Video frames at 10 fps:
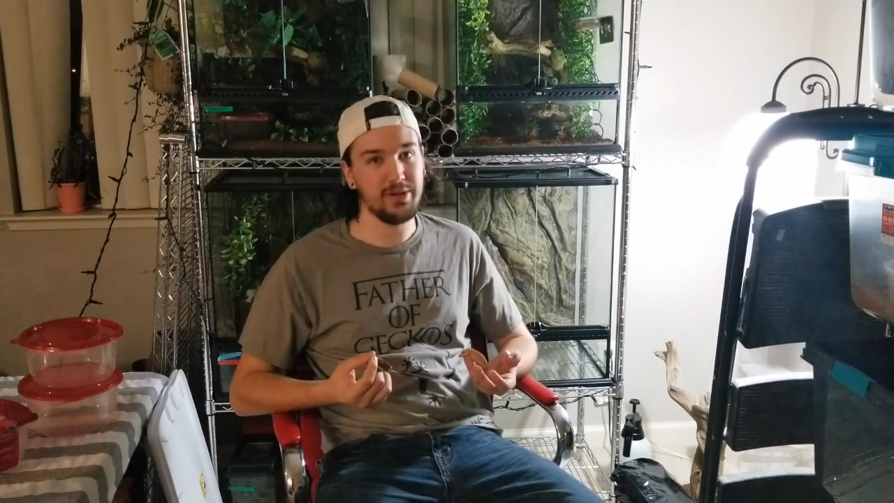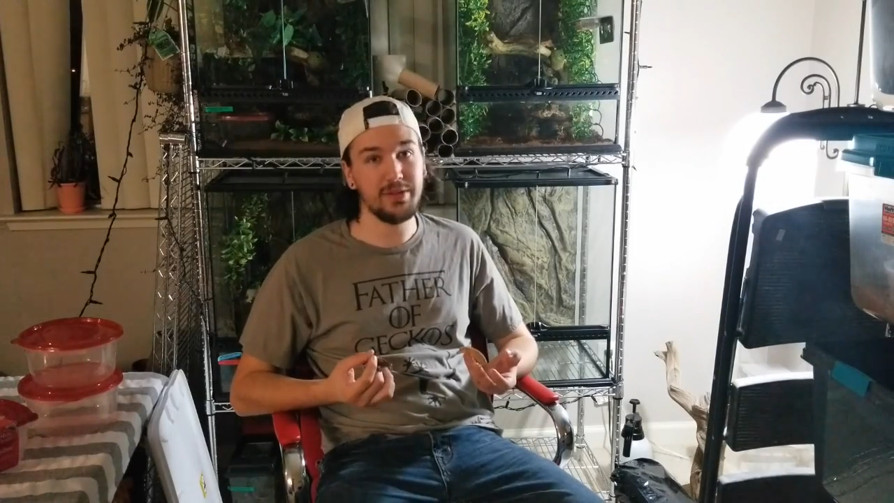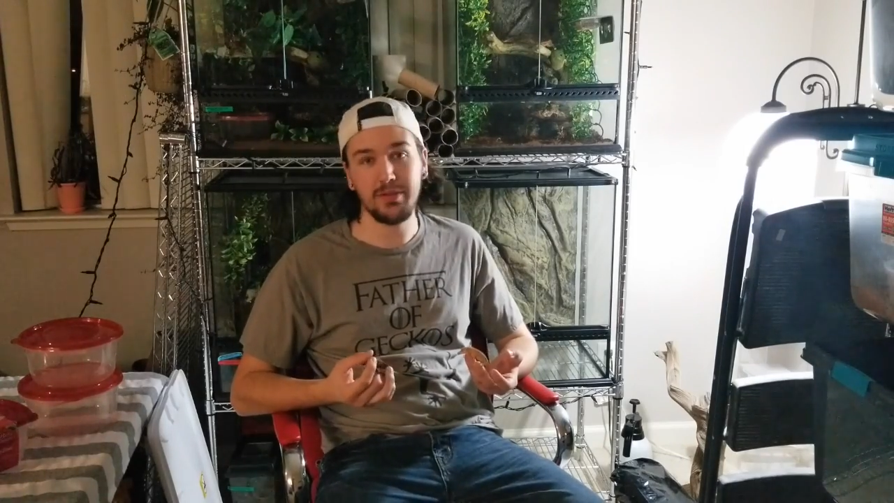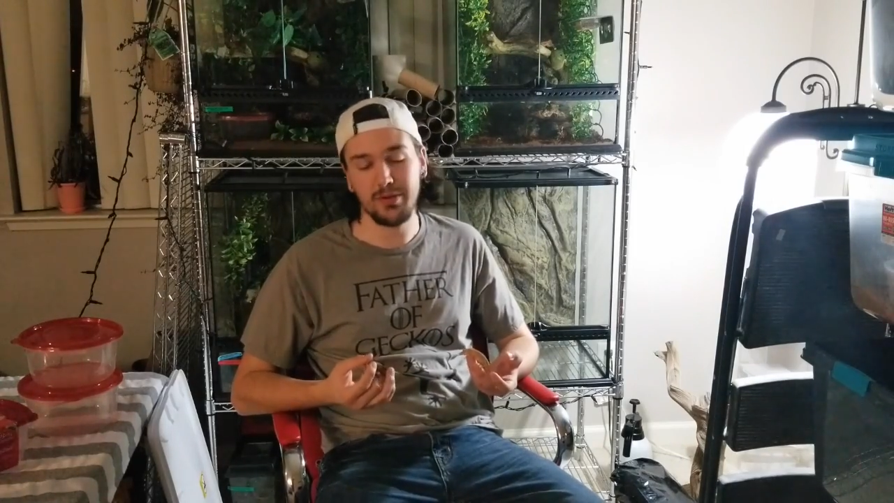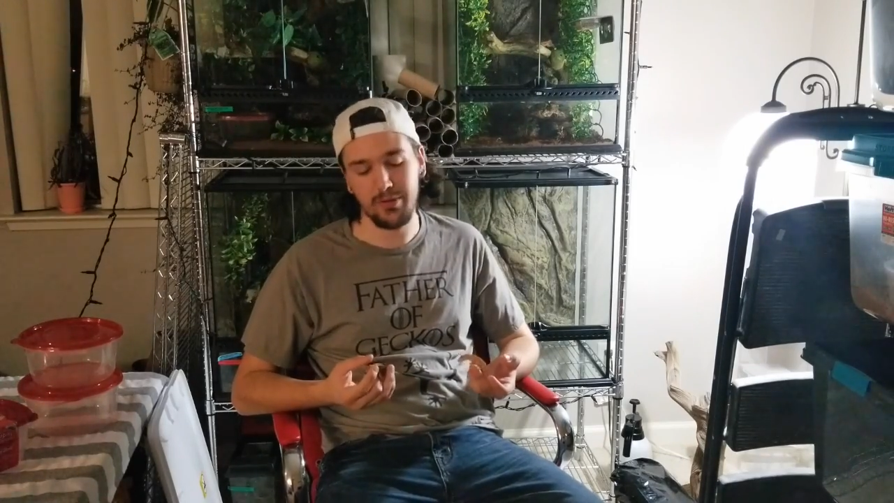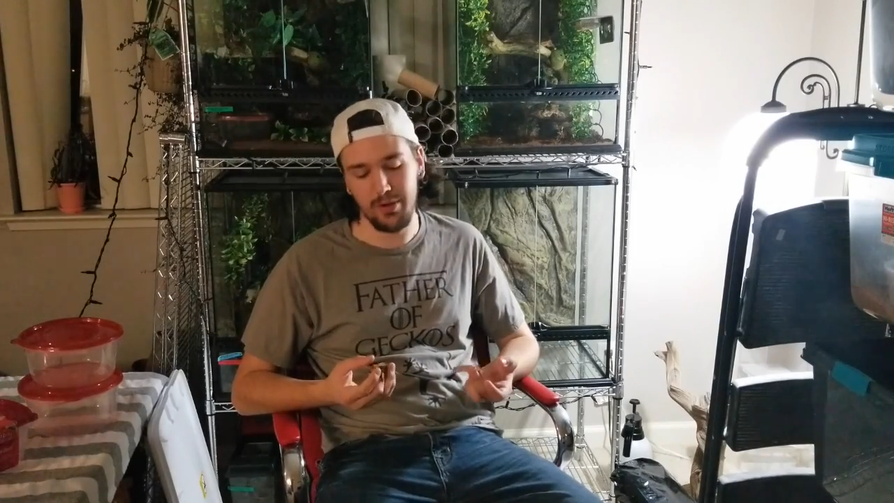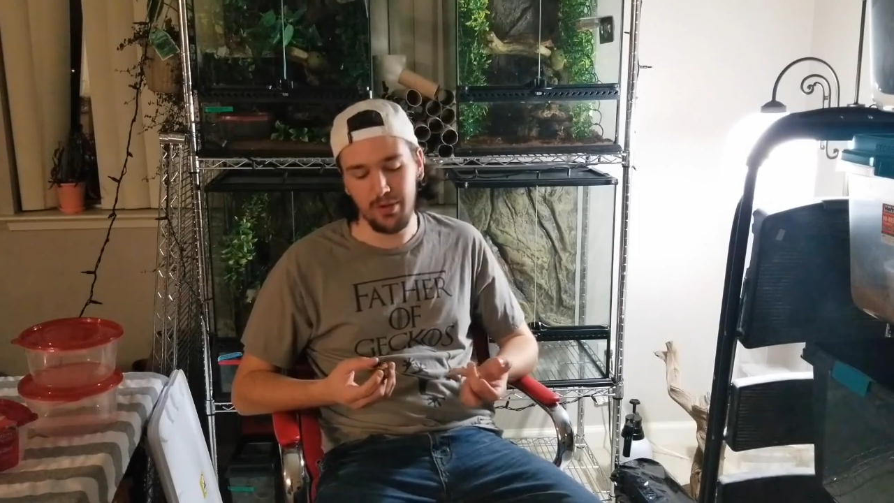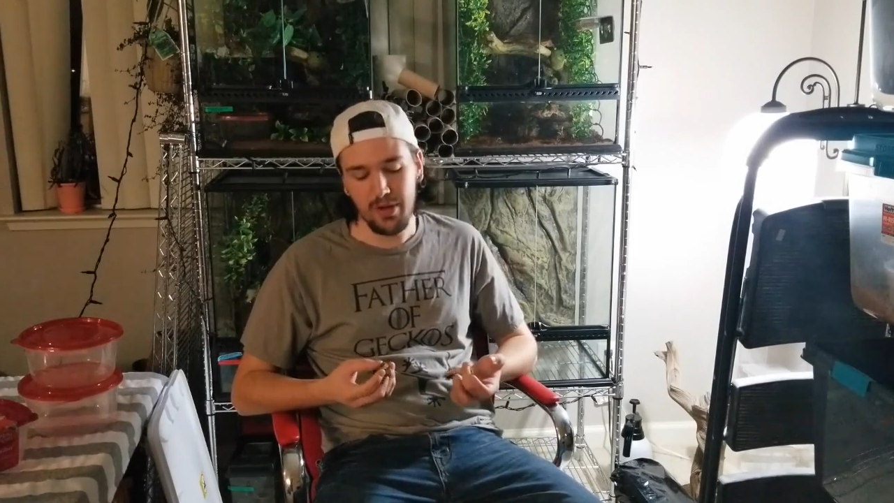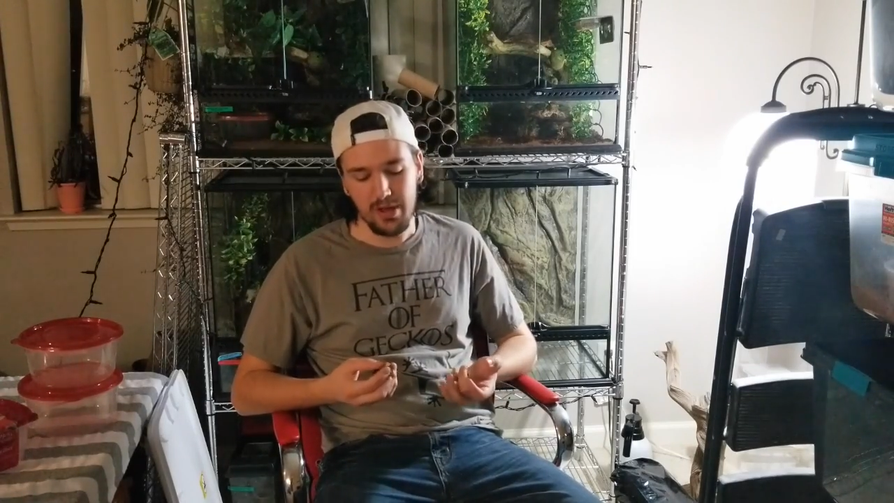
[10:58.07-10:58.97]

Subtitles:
and then they'll grow.